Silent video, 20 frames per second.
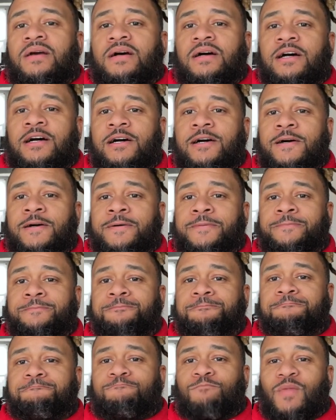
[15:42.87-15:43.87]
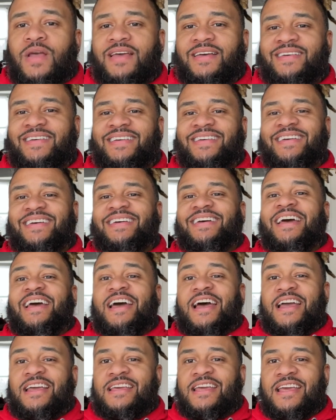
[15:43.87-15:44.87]

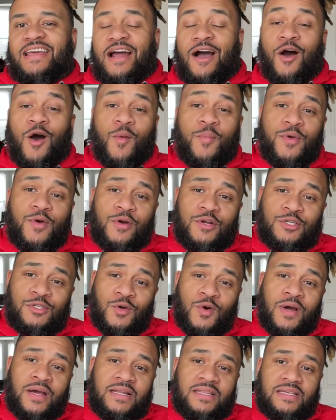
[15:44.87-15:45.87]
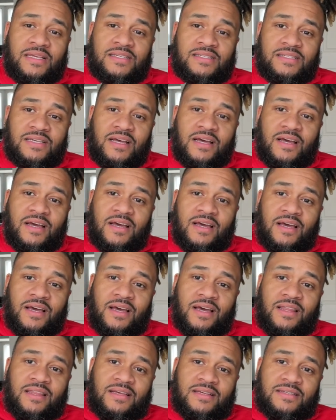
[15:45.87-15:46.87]
again, I hope you enjoyed this
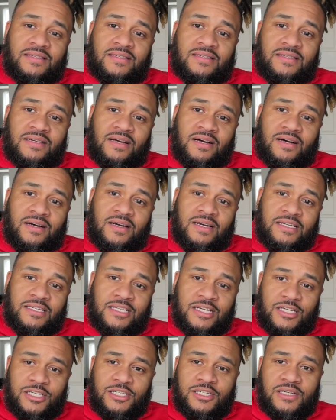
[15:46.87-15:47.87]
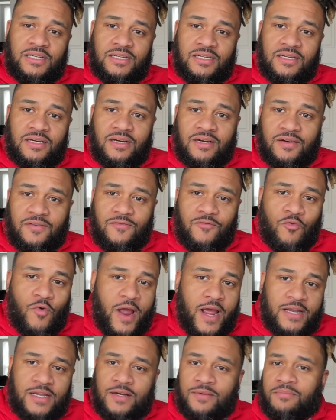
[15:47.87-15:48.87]
edition of
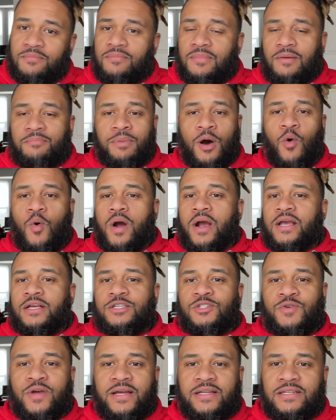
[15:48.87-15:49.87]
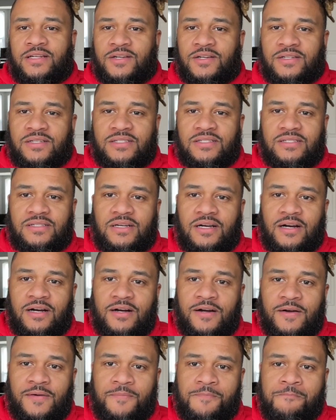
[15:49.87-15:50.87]
Random Boa Constrictors.
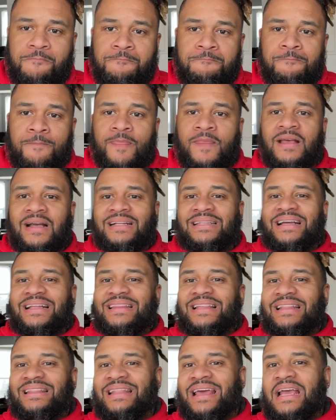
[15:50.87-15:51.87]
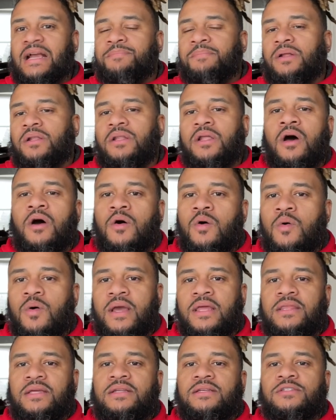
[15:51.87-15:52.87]
Click the link below
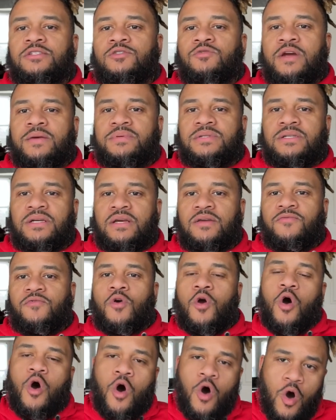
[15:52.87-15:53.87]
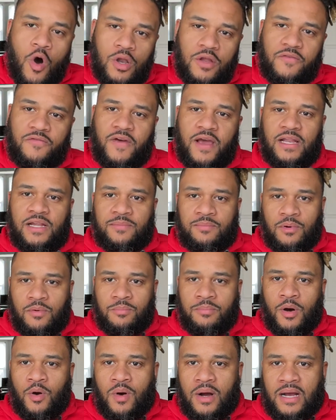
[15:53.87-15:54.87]
in the description for all available
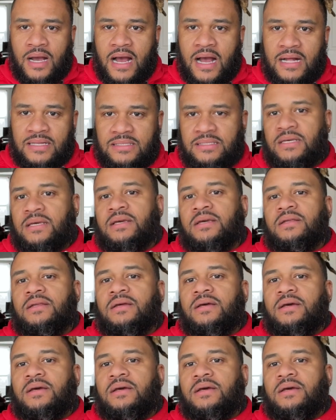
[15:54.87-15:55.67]
boa content.